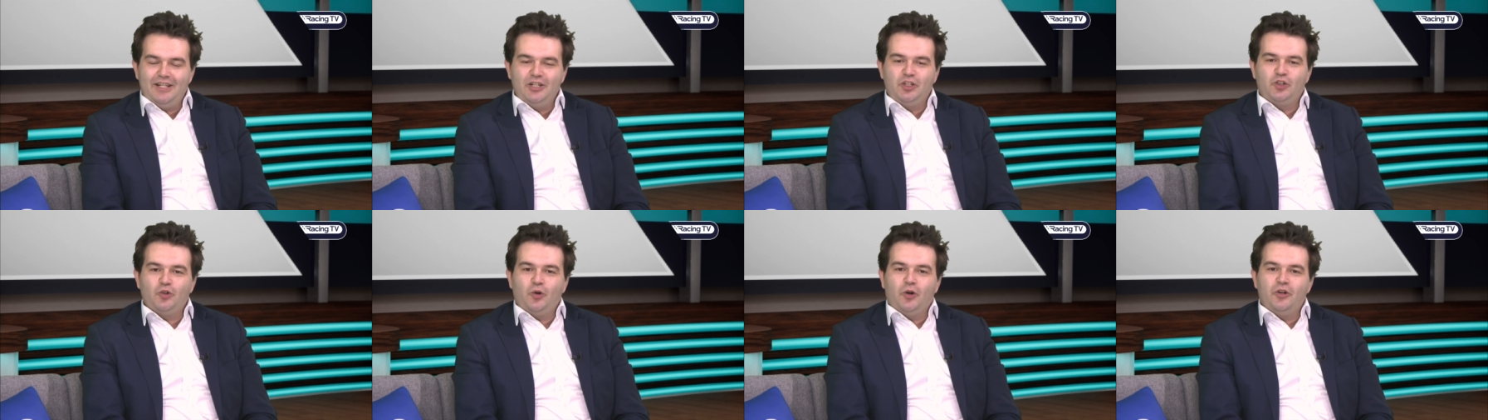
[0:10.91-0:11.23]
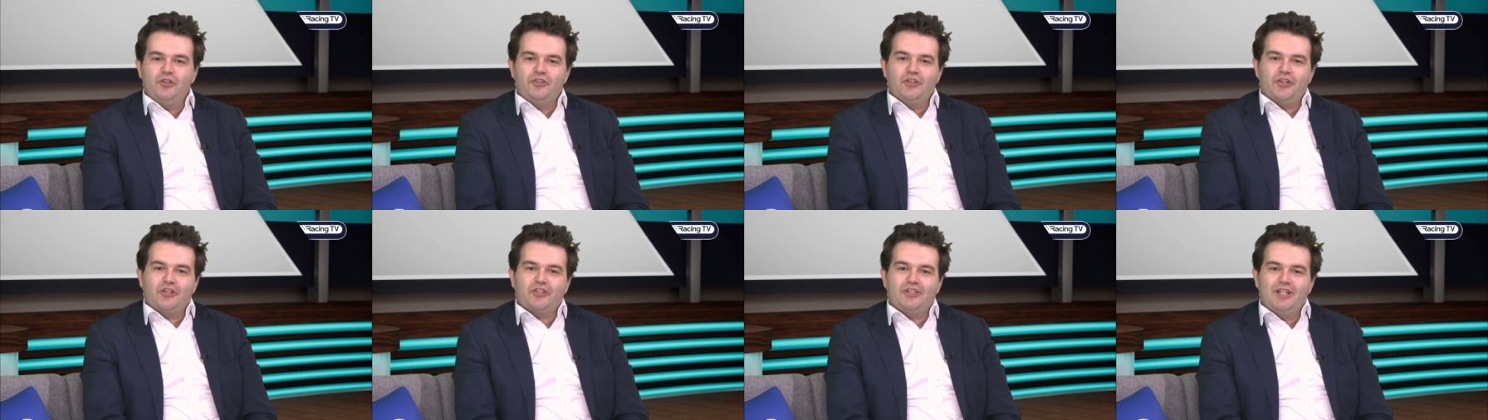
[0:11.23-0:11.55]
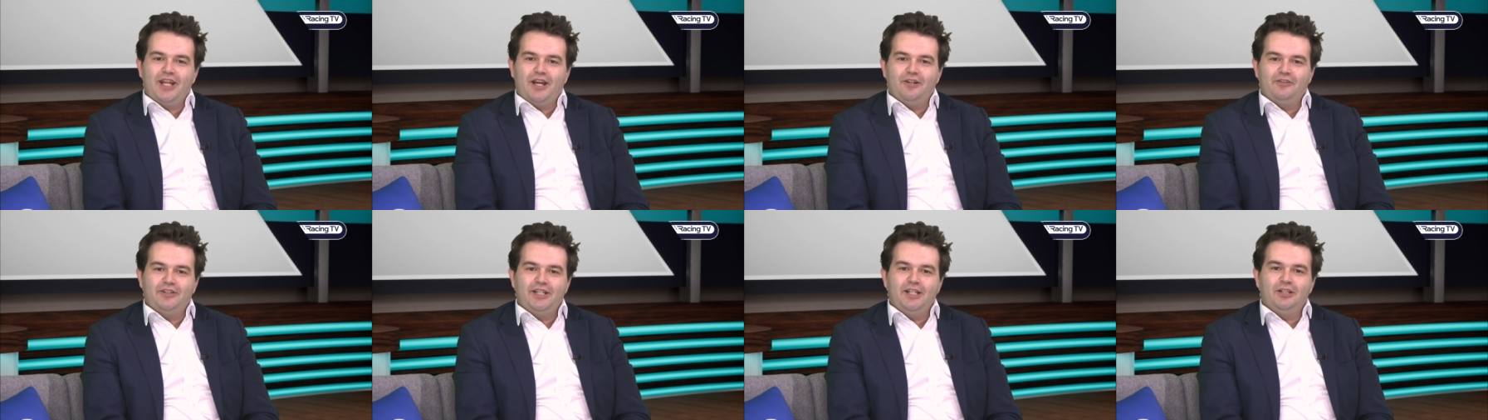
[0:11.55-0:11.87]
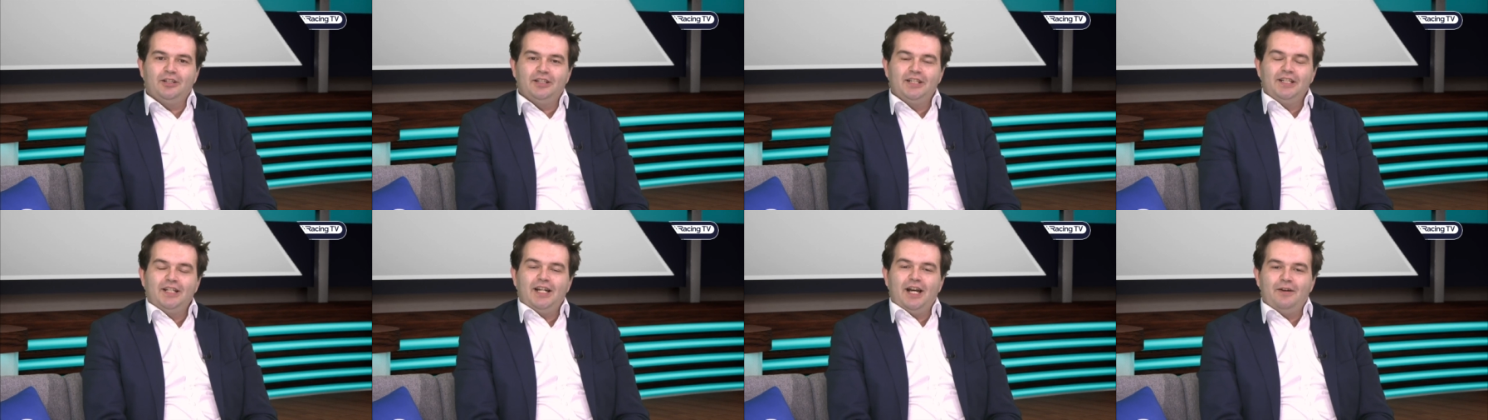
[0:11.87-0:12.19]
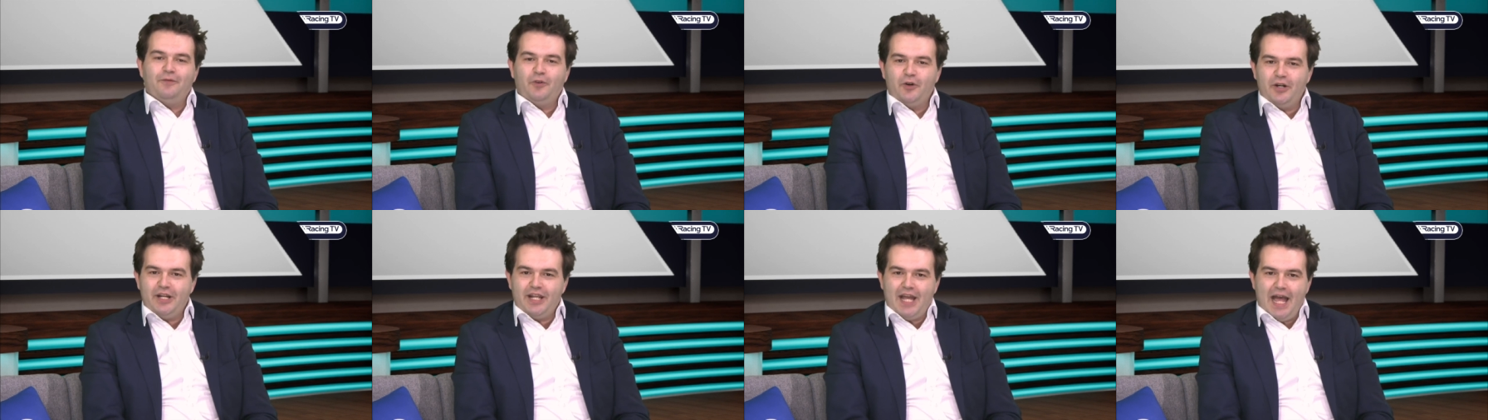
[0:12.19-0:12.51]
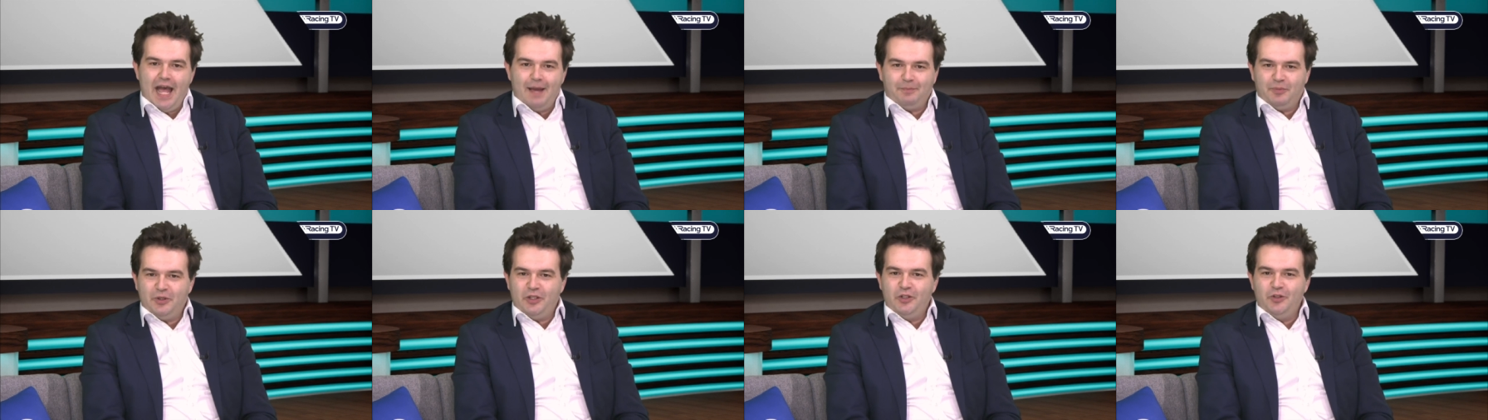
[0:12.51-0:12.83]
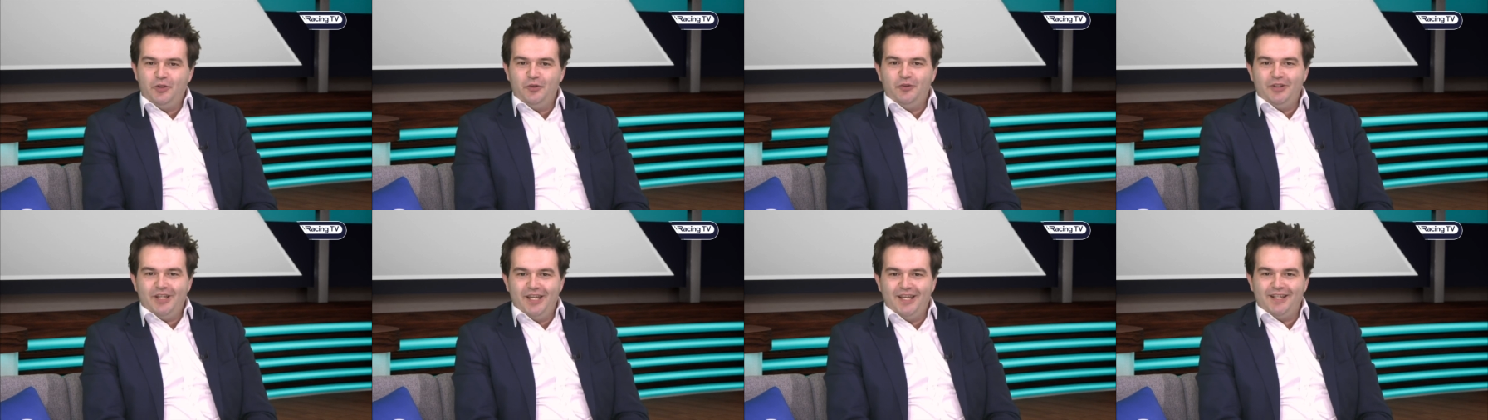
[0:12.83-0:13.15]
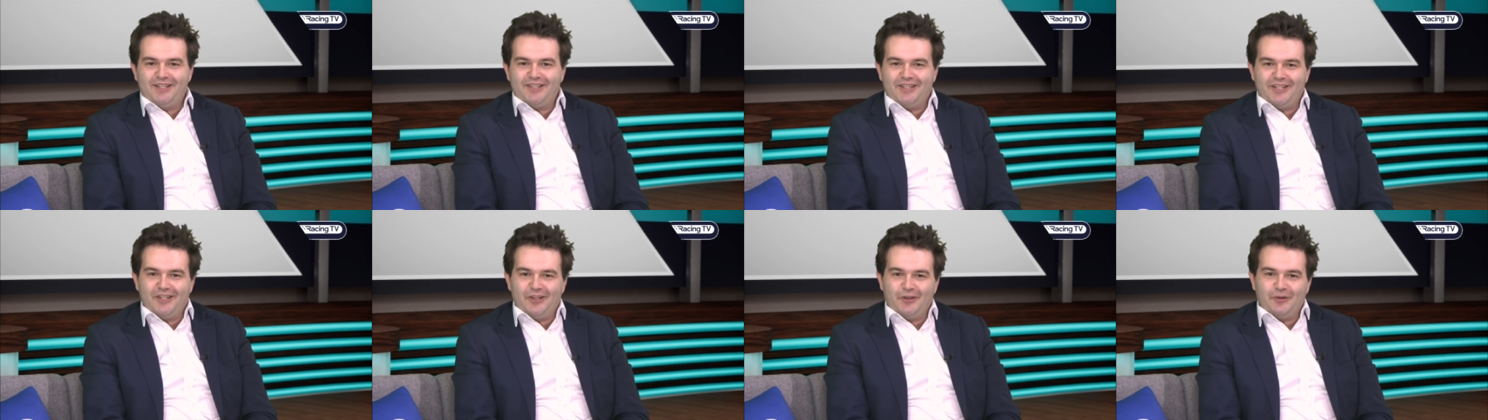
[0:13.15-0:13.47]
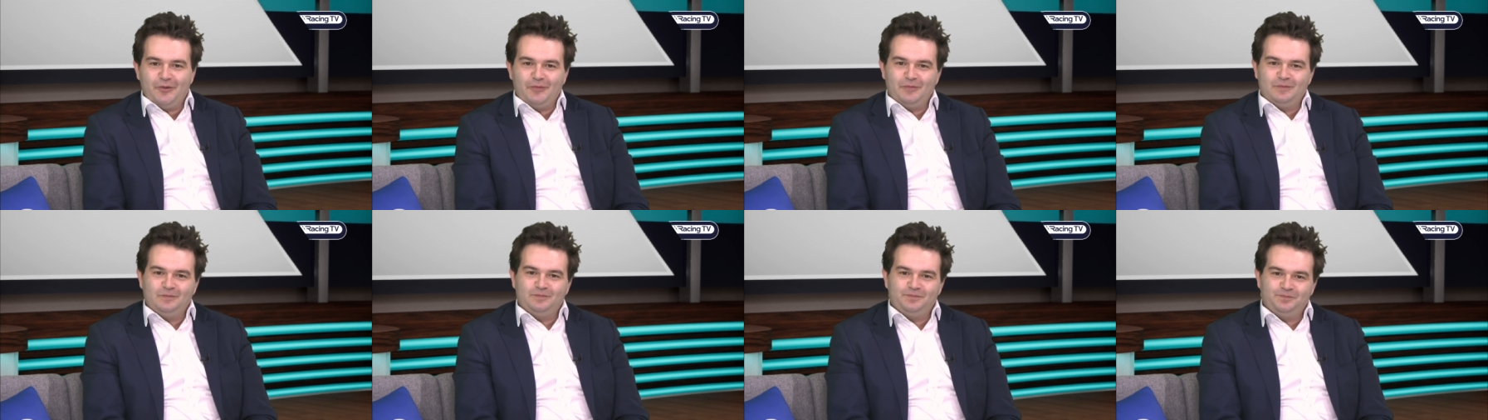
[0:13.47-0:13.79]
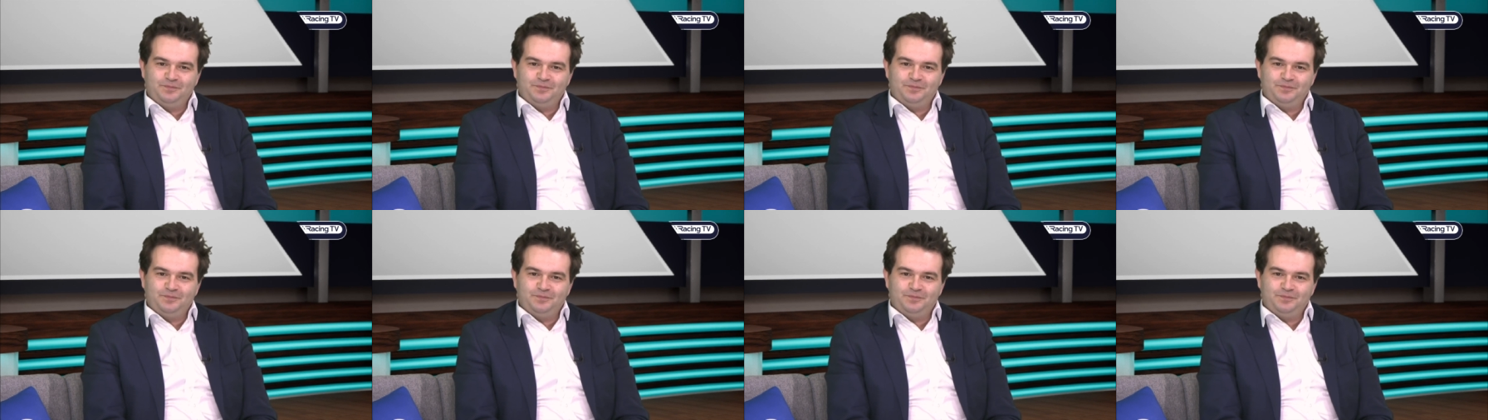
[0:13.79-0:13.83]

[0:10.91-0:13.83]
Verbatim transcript: He joins us now. Neil, a very happy new year to you.